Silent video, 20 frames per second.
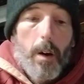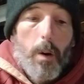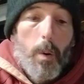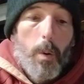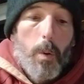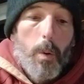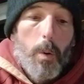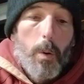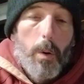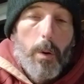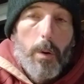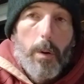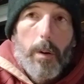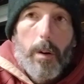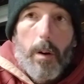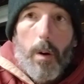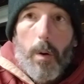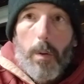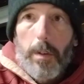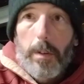or
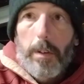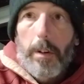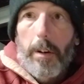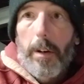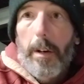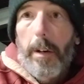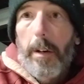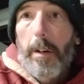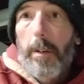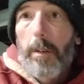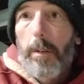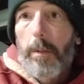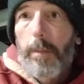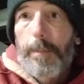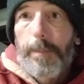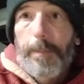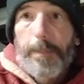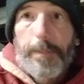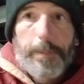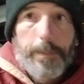on the ground.
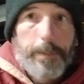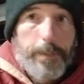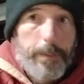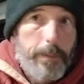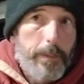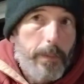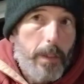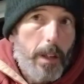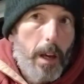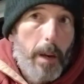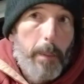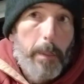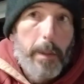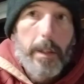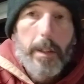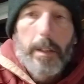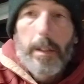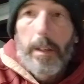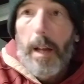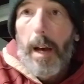I
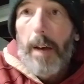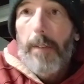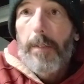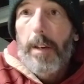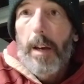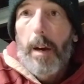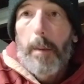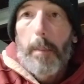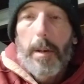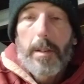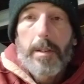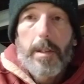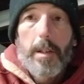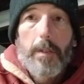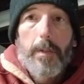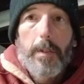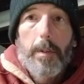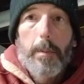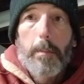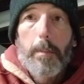mean, I've got
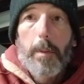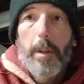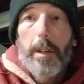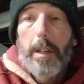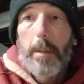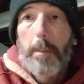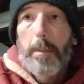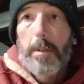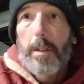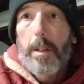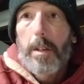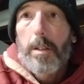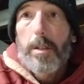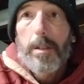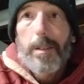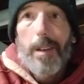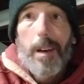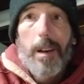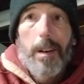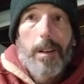myself in plenty of
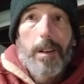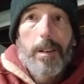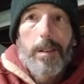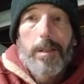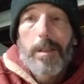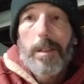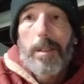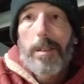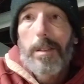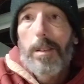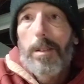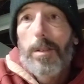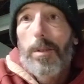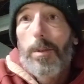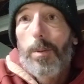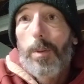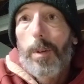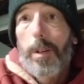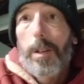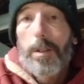positions. I hunt a
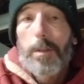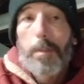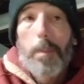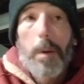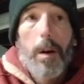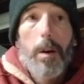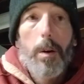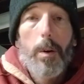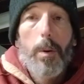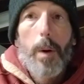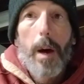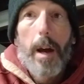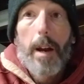62-inch bow